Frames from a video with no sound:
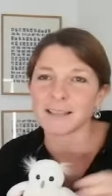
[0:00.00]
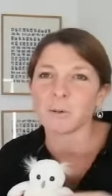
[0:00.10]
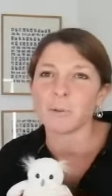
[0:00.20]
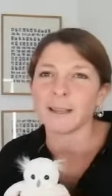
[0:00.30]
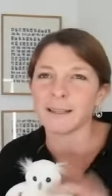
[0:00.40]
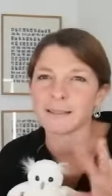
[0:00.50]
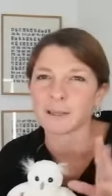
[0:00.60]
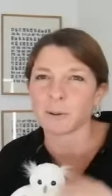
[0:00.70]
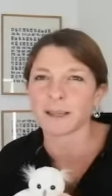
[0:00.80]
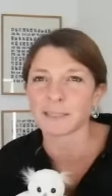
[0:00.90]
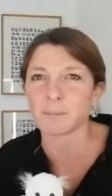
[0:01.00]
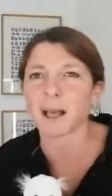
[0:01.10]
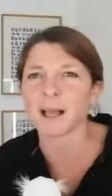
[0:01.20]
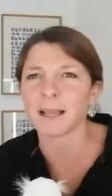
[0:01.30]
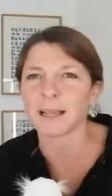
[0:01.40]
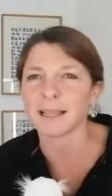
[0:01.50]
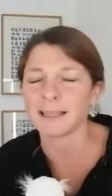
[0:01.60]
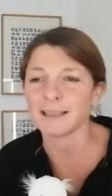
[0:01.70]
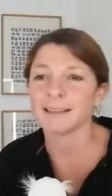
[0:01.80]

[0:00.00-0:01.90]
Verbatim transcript: Their wings are quite sparkly